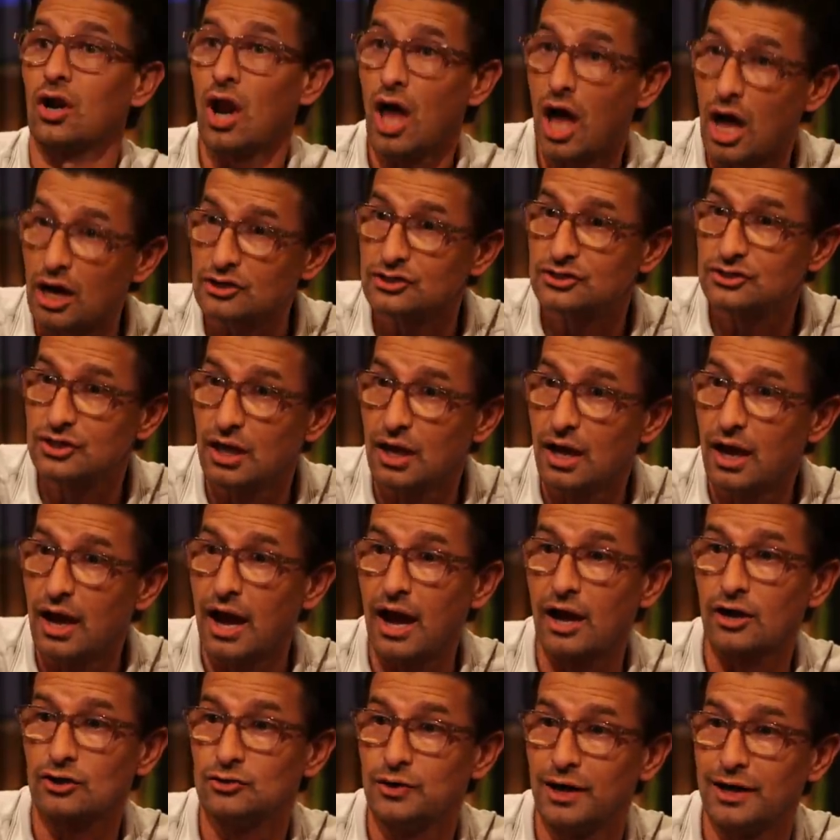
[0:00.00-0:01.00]
lost
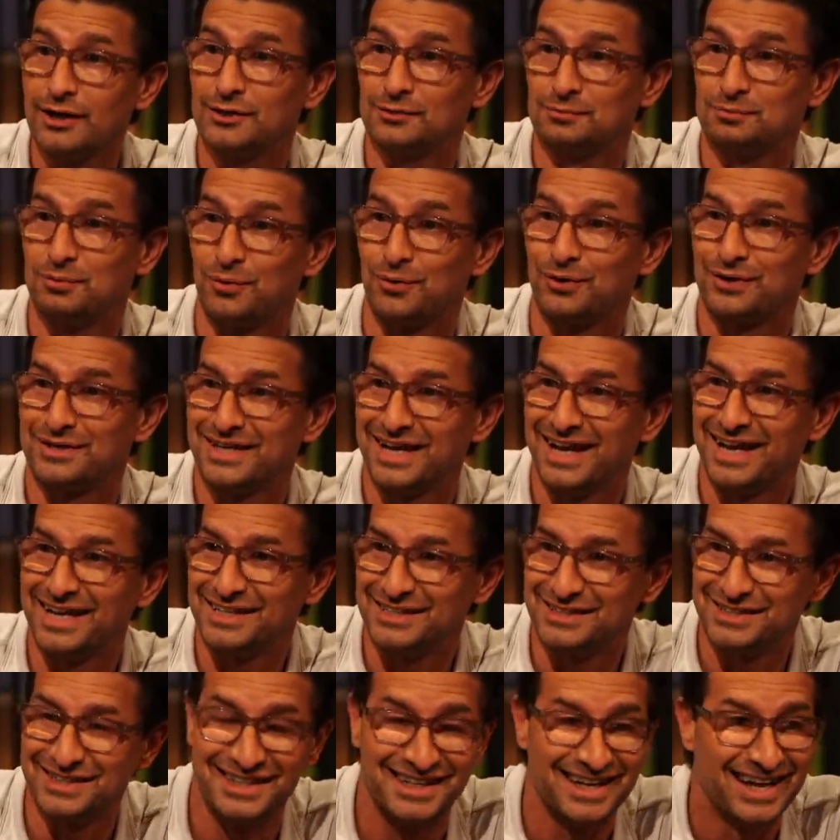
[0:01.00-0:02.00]
our
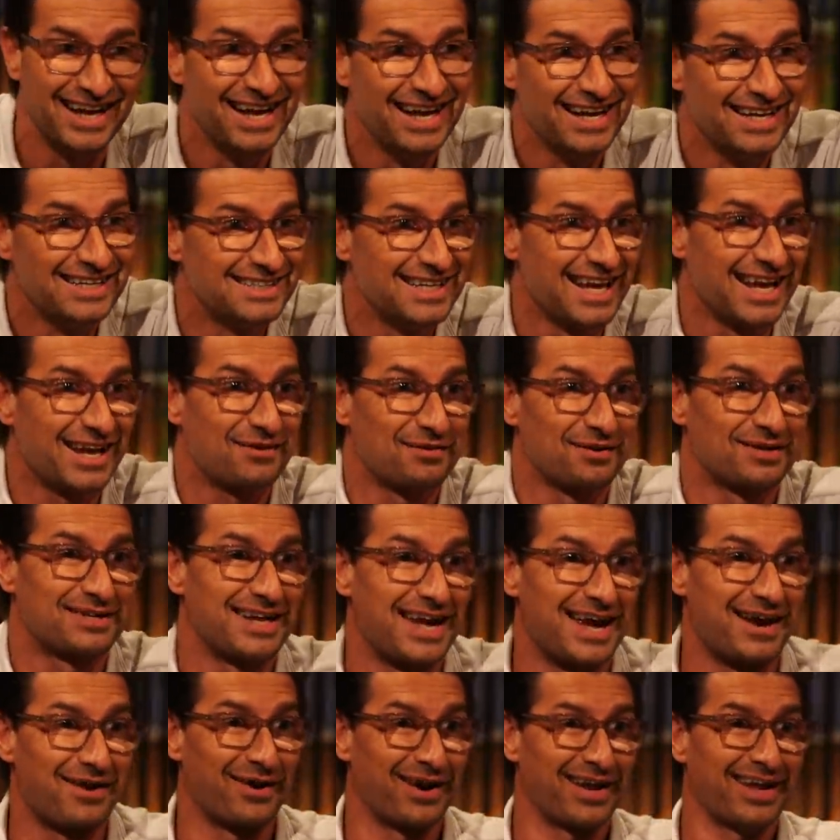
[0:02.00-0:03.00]
transportation
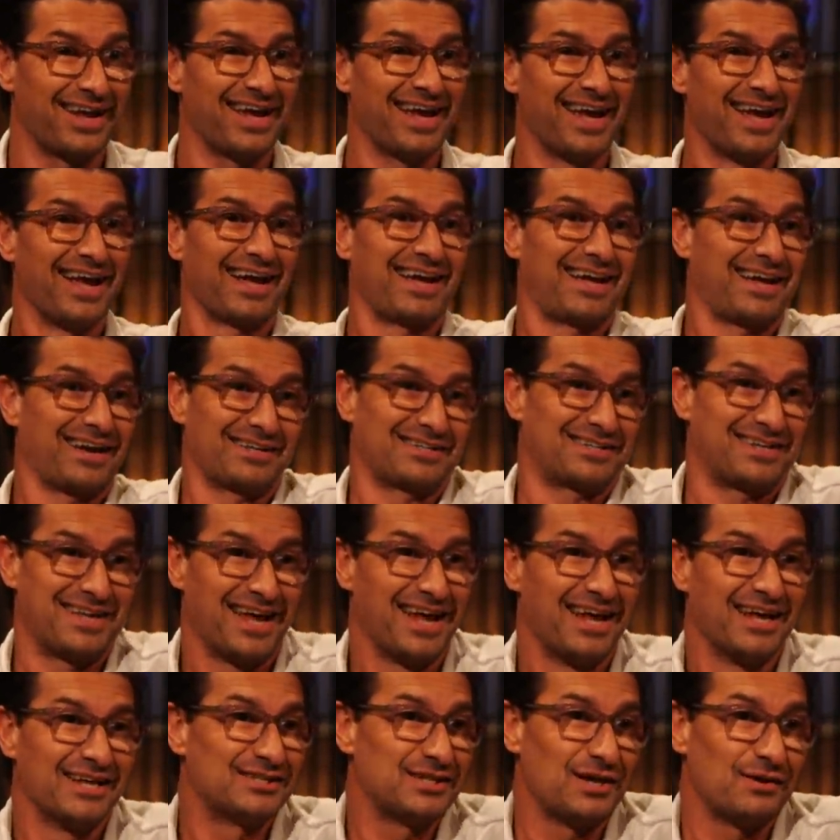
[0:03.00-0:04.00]
secretary.
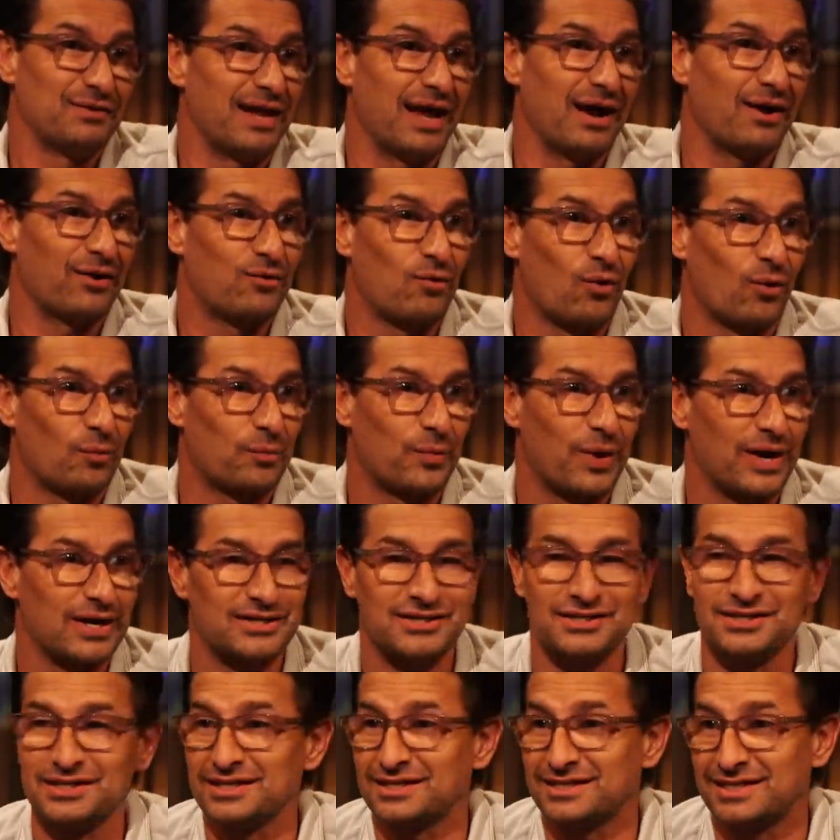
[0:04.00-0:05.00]
So now
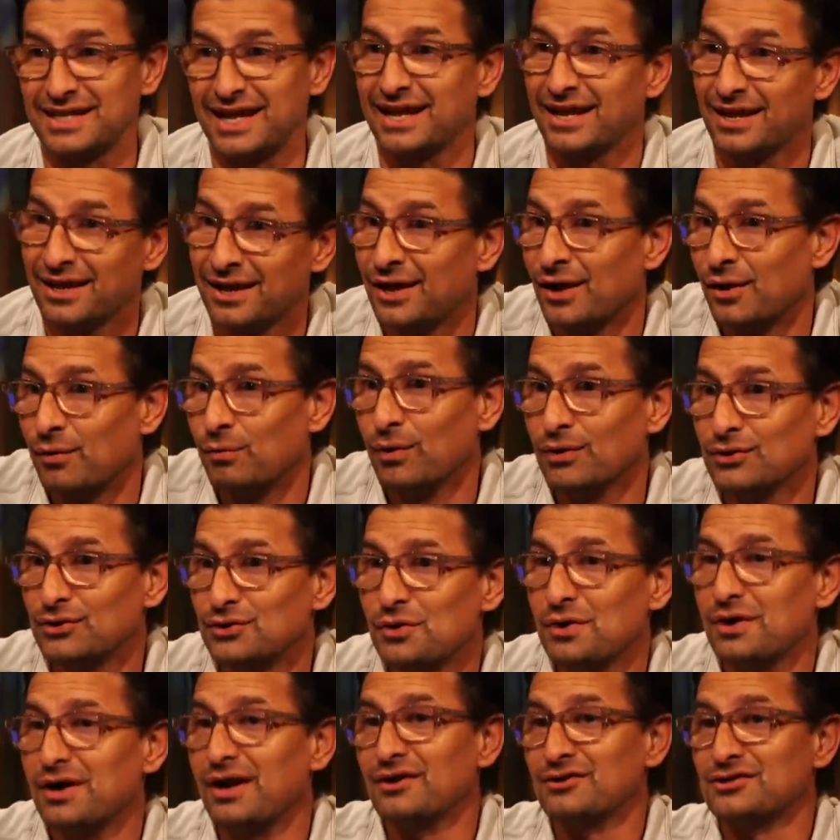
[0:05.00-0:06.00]
corporations are just saying, We'll
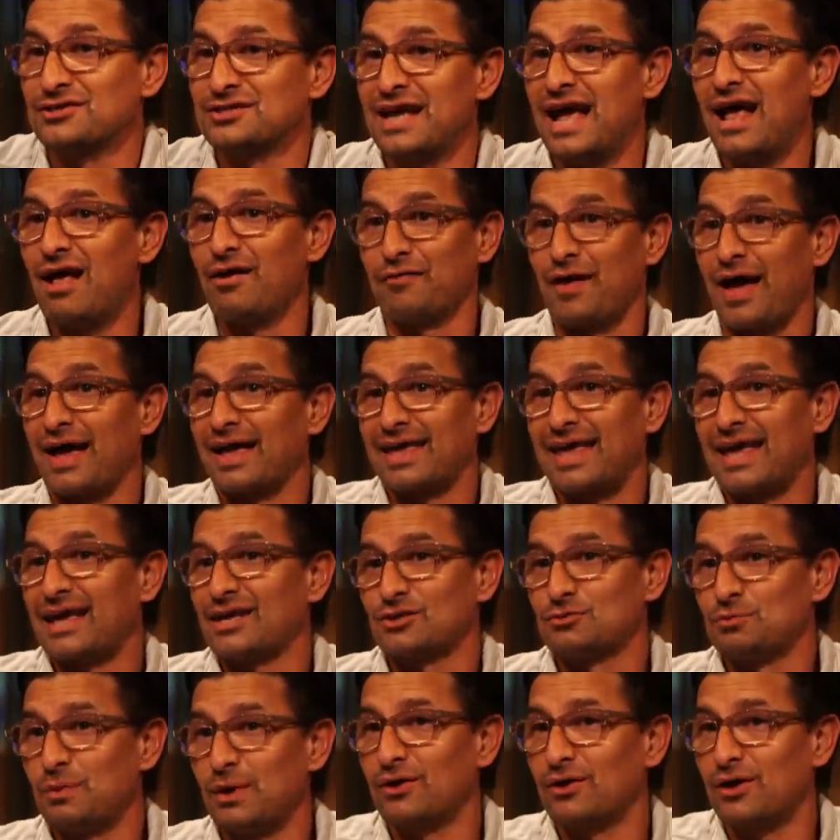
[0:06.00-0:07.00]
do it ourselves. I
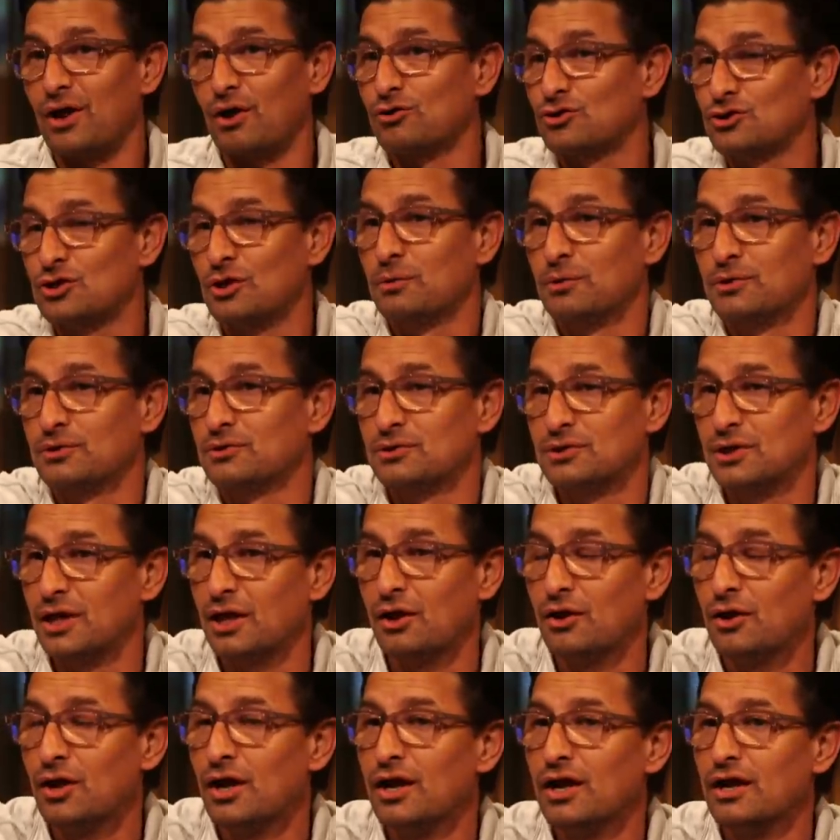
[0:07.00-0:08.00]
guess go to,
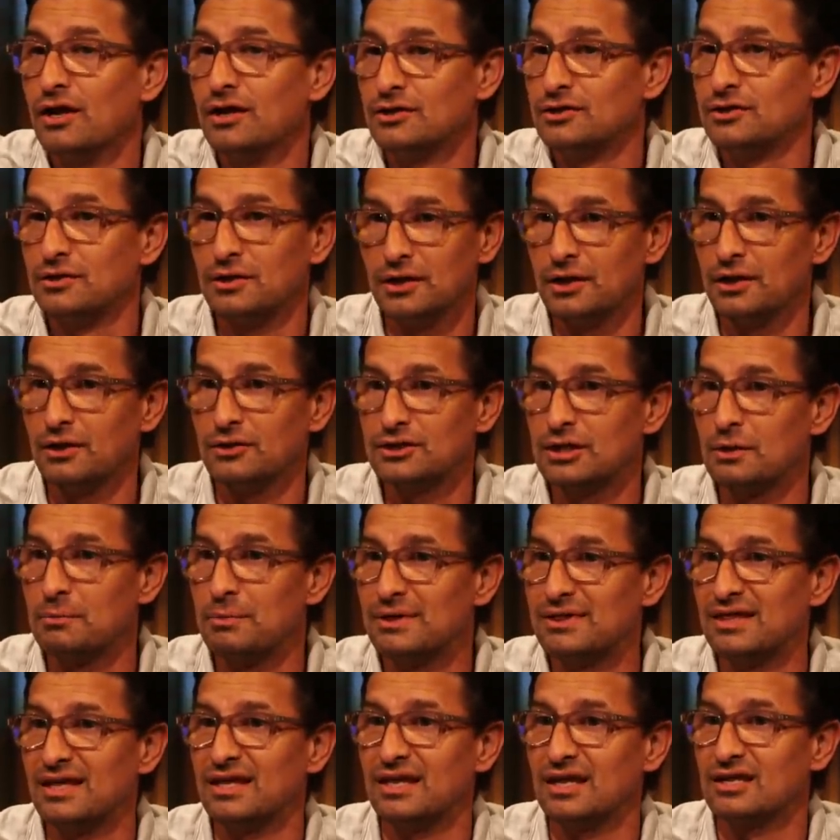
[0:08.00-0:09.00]
you know,
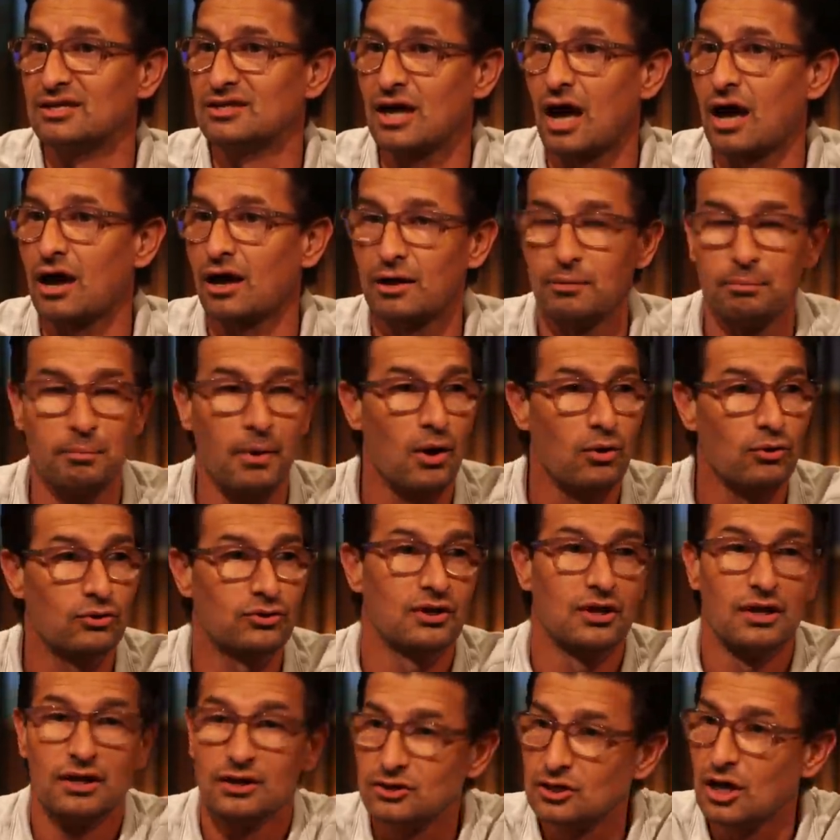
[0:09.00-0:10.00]
Timothy the
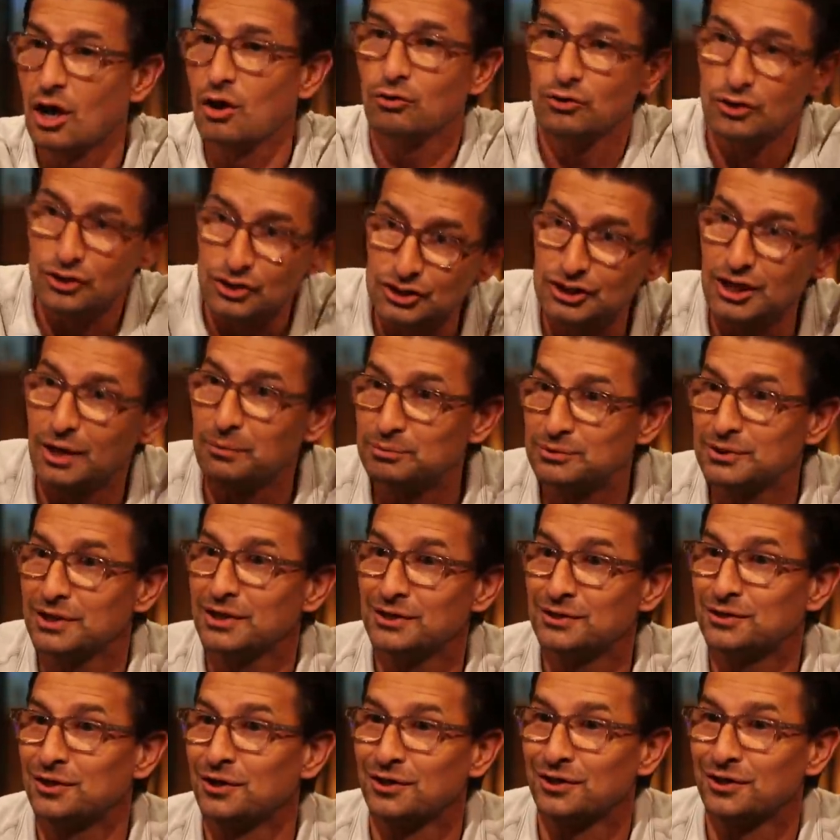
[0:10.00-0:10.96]
tugboat, tow the ships into